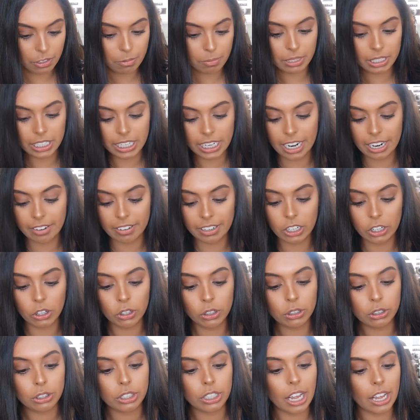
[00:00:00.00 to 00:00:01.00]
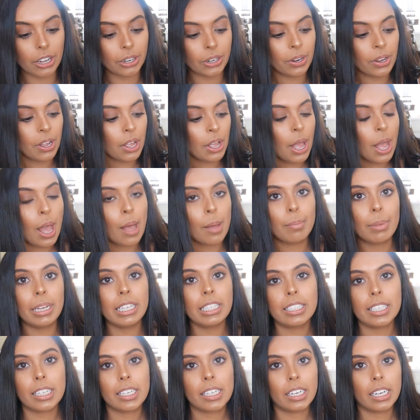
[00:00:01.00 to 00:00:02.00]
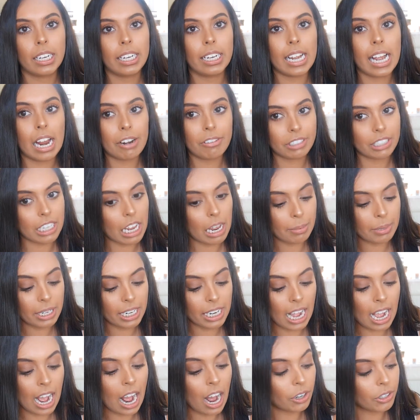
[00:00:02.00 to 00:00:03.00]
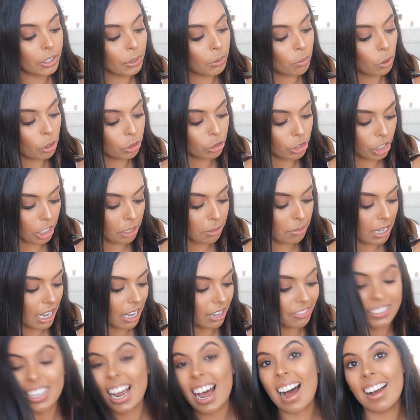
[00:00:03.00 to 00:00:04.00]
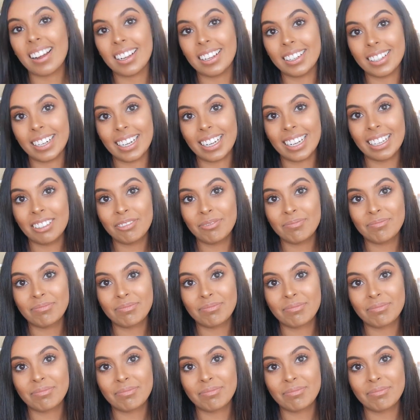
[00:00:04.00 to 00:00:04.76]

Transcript: of the material. So basically every time you get out of your wardrobe you have to iron it.